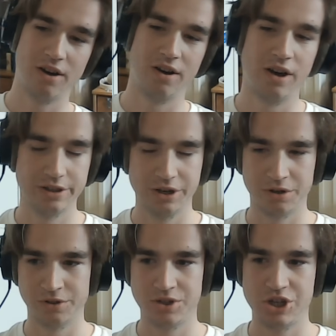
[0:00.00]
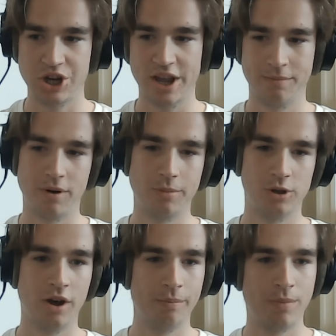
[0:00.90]
a little chat
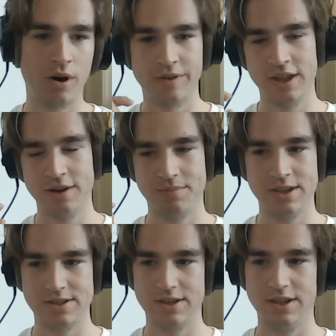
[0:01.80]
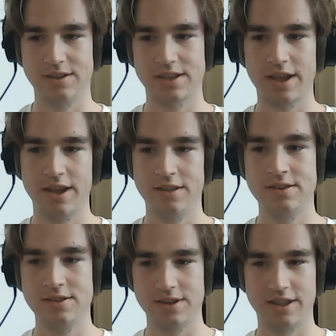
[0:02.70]
bubble above NPCs'
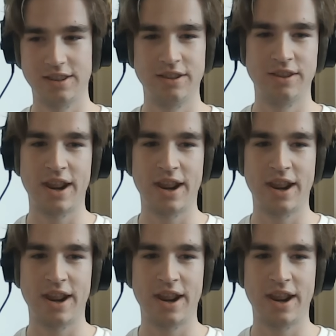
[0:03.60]
heads, and then they'd